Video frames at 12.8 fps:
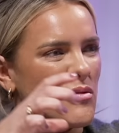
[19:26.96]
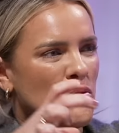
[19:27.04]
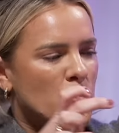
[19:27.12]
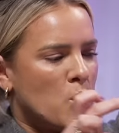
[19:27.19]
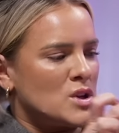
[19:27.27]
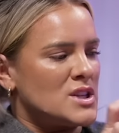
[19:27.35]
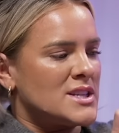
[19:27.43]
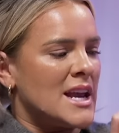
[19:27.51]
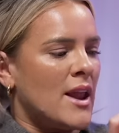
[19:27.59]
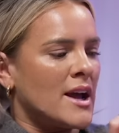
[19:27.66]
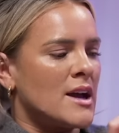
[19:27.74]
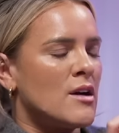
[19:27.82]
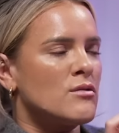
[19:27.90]
would you say
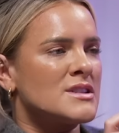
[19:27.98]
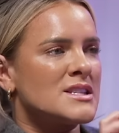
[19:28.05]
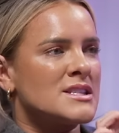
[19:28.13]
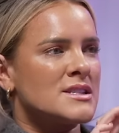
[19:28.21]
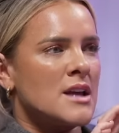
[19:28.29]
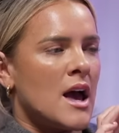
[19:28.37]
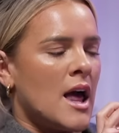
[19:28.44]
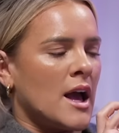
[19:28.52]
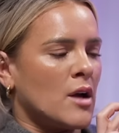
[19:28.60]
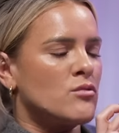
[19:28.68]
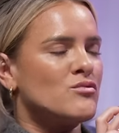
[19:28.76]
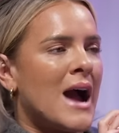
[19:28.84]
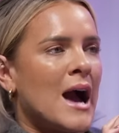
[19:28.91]
like a
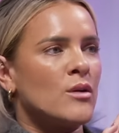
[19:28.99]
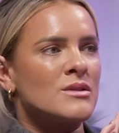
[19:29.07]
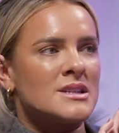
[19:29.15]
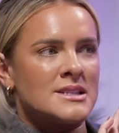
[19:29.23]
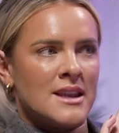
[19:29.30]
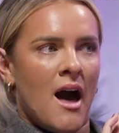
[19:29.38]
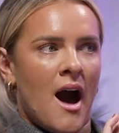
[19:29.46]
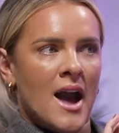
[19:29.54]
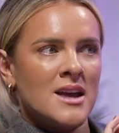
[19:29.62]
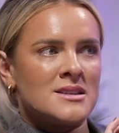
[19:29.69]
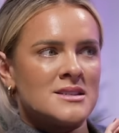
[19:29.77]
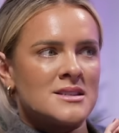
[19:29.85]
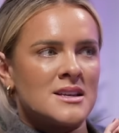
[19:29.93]
round
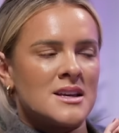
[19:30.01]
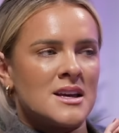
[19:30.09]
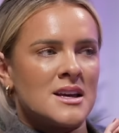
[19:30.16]
slice?